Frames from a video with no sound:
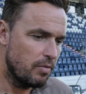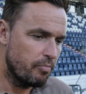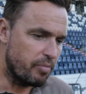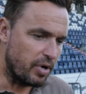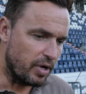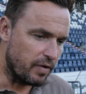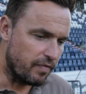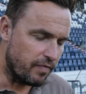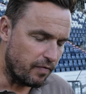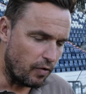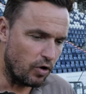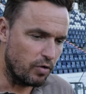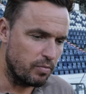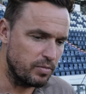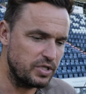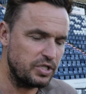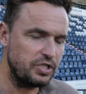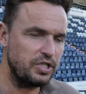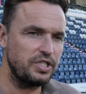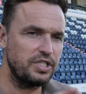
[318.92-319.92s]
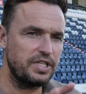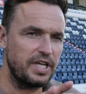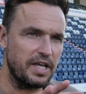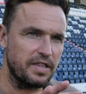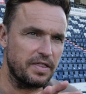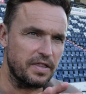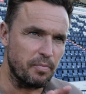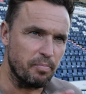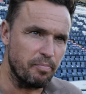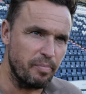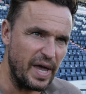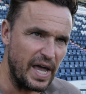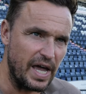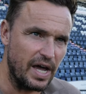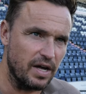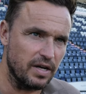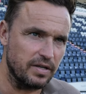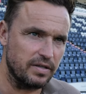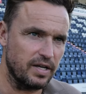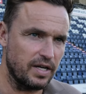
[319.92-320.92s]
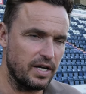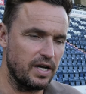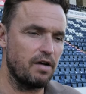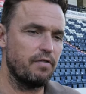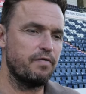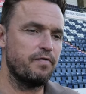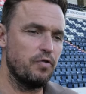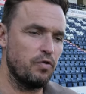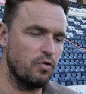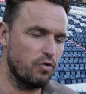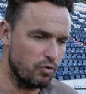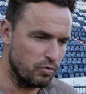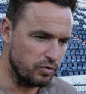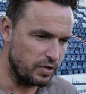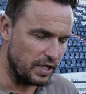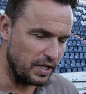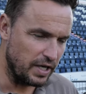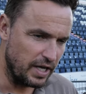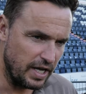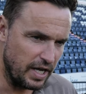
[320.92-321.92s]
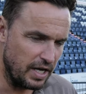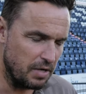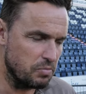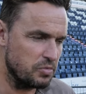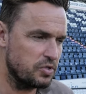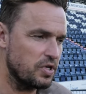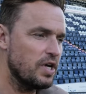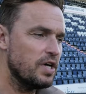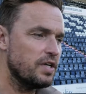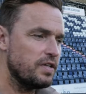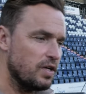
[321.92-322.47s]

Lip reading: performances, getting them better to get a foothold in games,